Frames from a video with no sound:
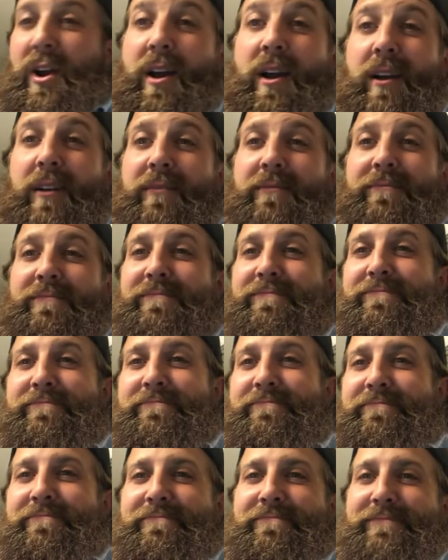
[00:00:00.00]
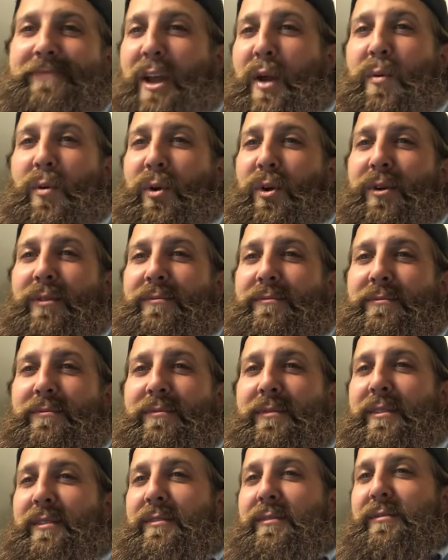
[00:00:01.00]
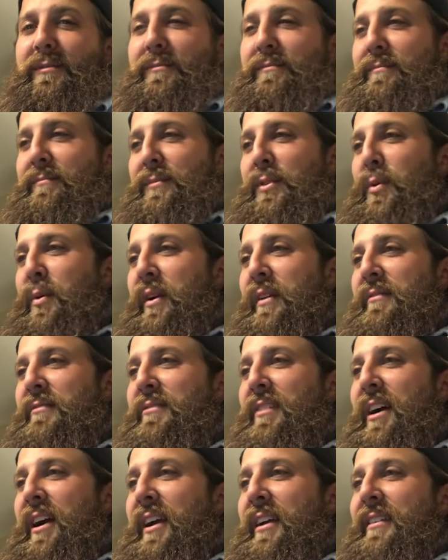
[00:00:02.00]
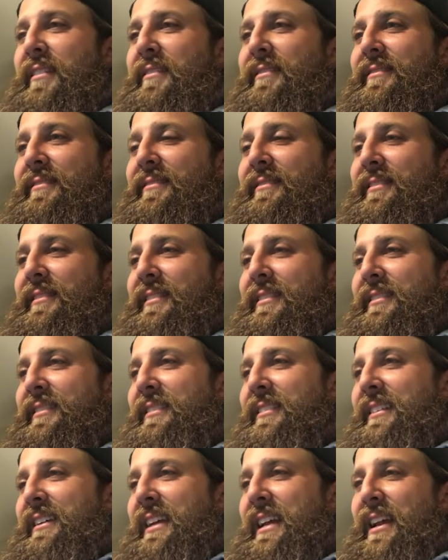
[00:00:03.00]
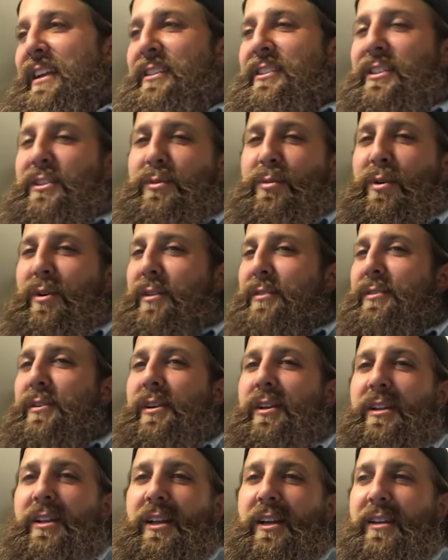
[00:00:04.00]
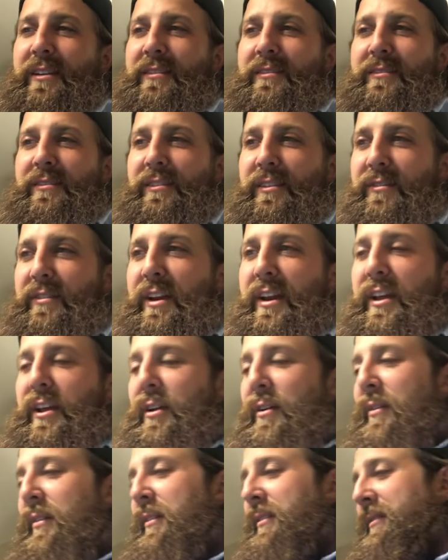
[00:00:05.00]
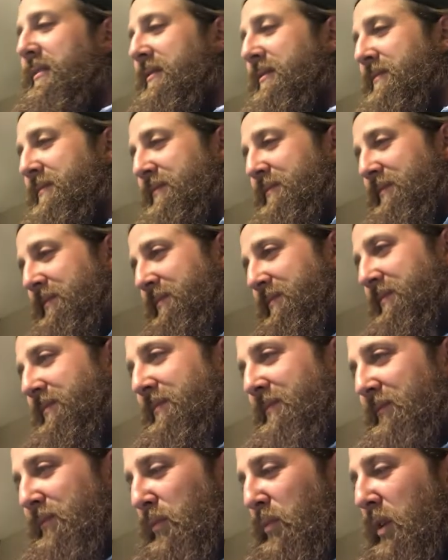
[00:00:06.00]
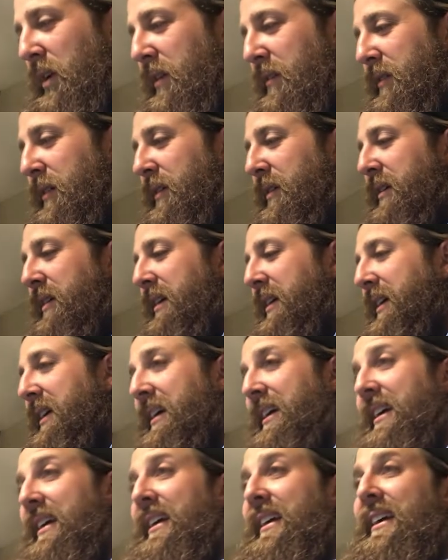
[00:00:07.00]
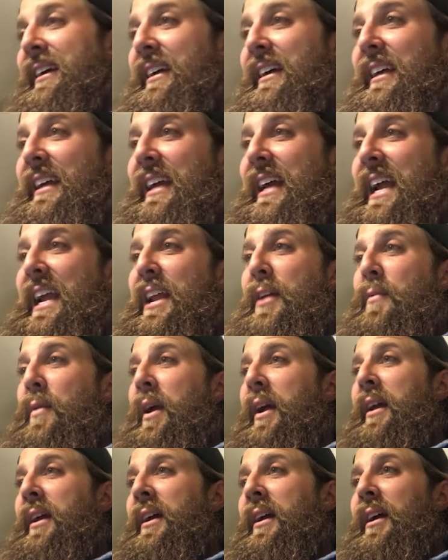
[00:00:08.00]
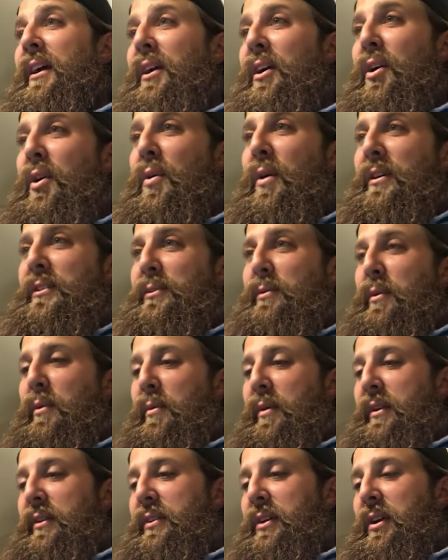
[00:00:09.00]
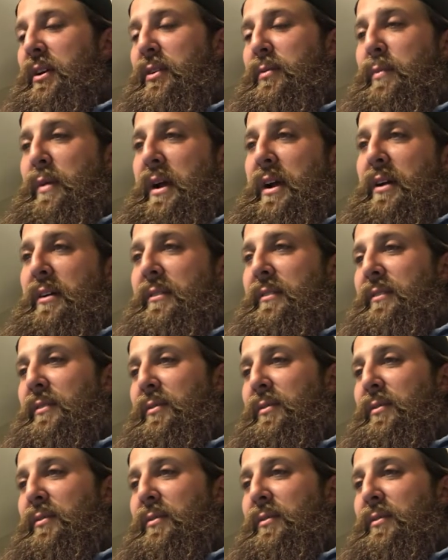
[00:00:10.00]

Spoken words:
hot. They were doing fine. He just wanted you to click the video. Whatever. Anyway, who else do we want to talk about?